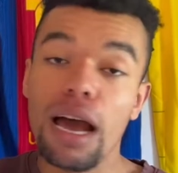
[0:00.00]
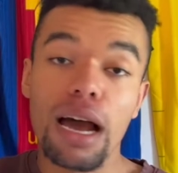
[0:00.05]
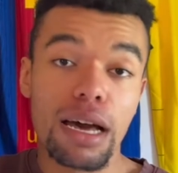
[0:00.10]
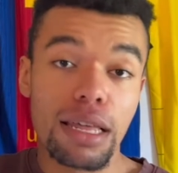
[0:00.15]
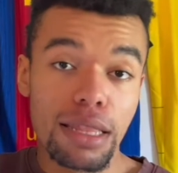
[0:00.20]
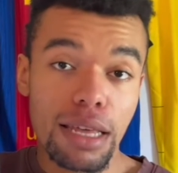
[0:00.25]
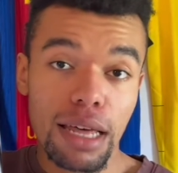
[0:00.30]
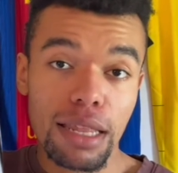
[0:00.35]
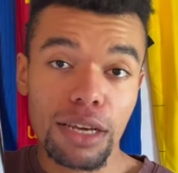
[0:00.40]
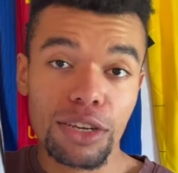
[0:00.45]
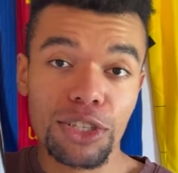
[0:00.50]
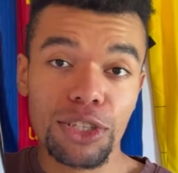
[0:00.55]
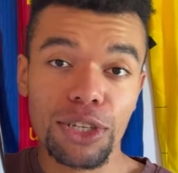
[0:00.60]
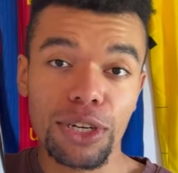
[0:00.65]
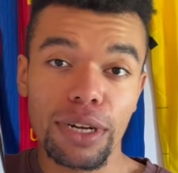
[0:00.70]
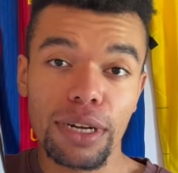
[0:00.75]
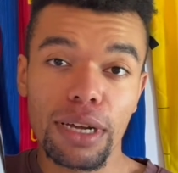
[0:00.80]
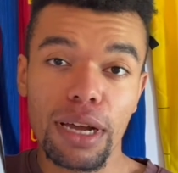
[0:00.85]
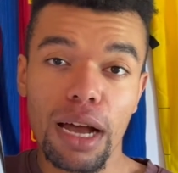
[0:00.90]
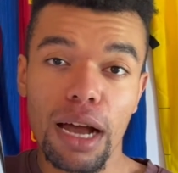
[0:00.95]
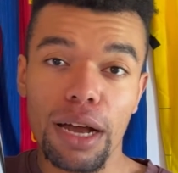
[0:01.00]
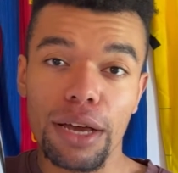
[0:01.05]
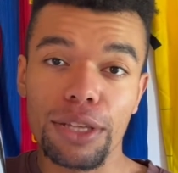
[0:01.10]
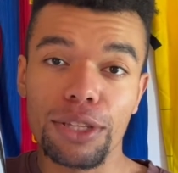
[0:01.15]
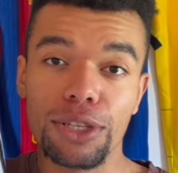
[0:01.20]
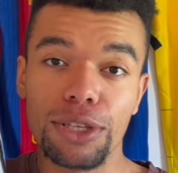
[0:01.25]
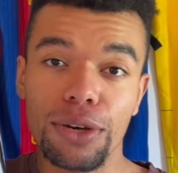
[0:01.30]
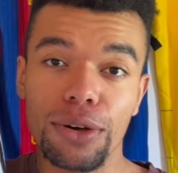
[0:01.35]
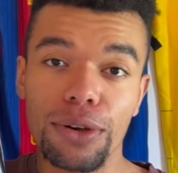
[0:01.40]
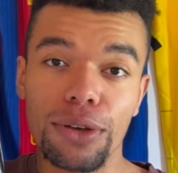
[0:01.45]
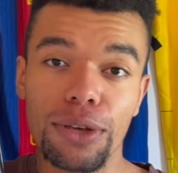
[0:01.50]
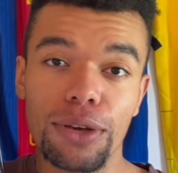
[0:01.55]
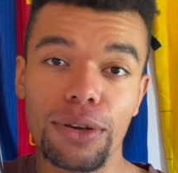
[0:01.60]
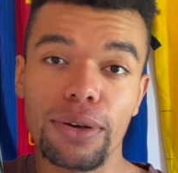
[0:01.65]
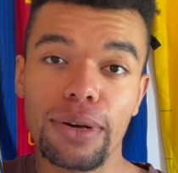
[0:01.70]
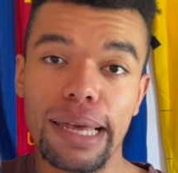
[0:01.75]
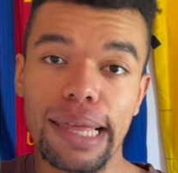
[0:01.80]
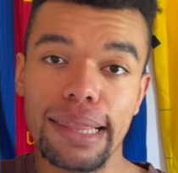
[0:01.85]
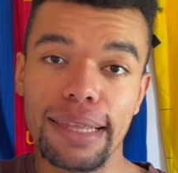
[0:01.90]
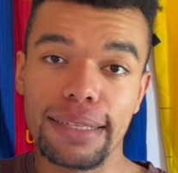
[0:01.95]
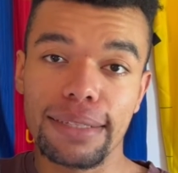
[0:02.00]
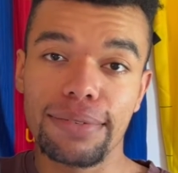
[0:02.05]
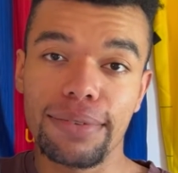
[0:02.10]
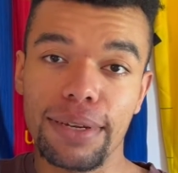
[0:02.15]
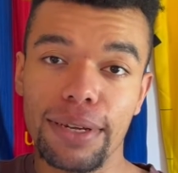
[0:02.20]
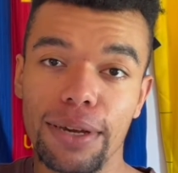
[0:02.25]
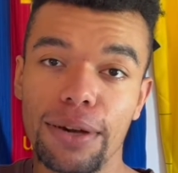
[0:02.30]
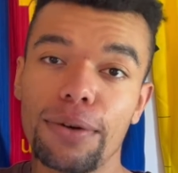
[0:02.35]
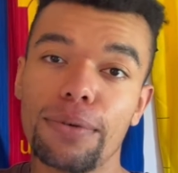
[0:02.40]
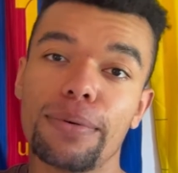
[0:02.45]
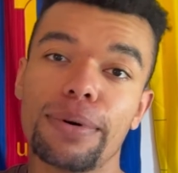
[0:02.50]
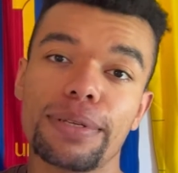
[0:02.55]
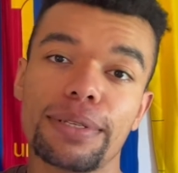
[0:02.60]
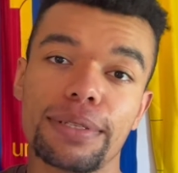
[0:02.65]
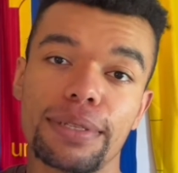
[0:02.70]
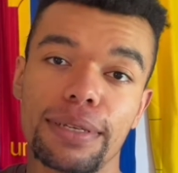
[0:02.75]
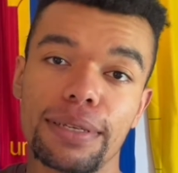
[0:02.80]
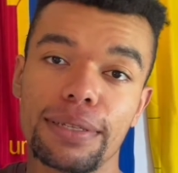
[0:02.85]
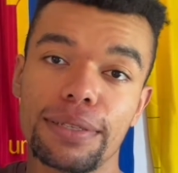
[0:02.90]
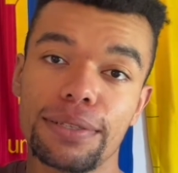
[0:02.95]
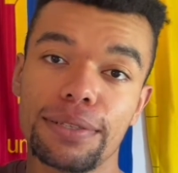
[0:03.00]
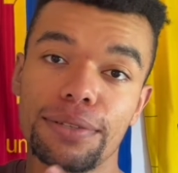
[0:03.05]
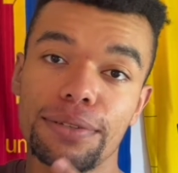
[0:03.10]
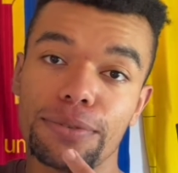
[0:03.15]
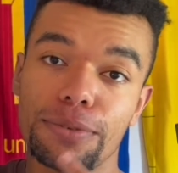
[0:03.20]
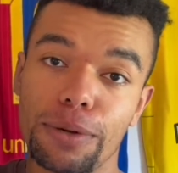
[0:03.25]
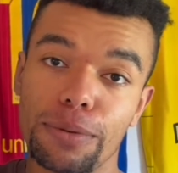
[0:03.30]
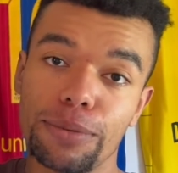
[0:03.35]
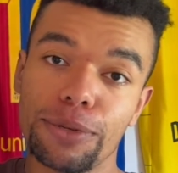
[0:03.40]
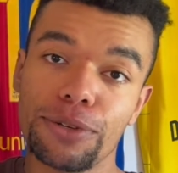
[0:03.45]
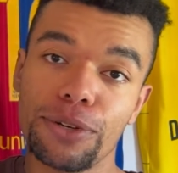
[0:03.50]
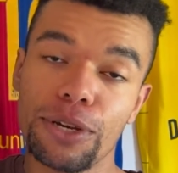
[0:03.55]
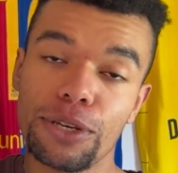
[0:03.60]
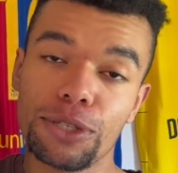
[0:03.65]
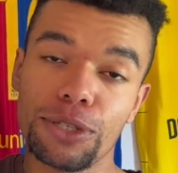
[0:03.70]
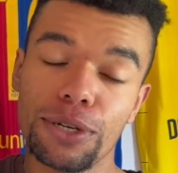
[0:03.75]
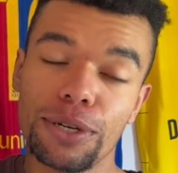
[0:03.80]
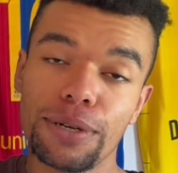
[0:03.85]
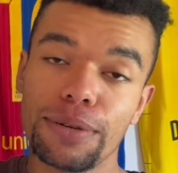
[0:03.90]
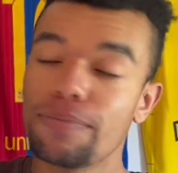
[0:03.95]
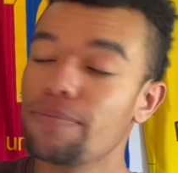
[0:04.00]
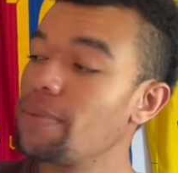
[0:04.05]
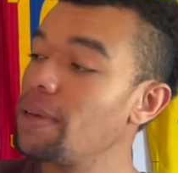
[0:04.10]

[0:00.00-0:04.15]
Another shirt I showed you in this video was this Real Madrid shirt.